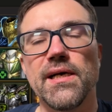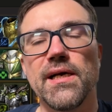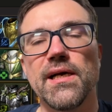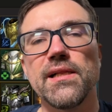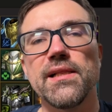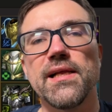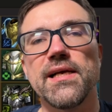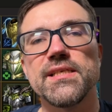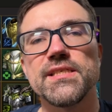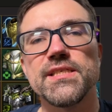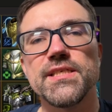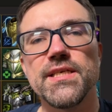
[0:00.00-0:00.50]

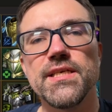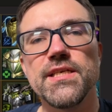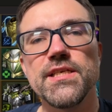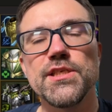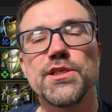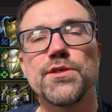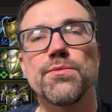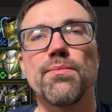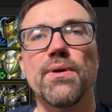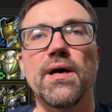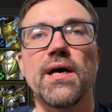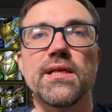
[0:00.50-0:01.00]
clan
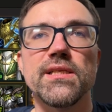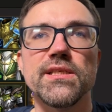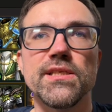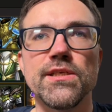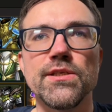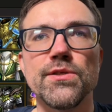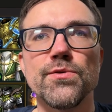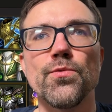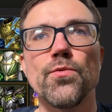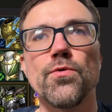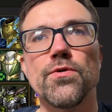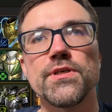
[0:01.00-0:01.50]
siege, but
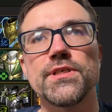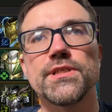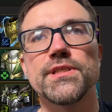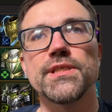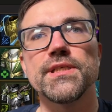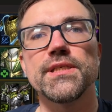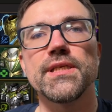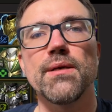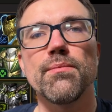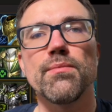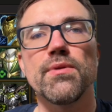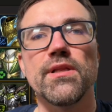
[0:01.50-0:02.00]
it's worth
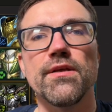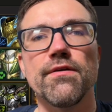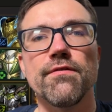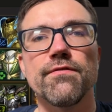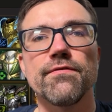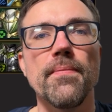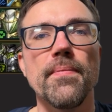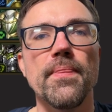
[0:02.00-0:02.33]
it, I believe.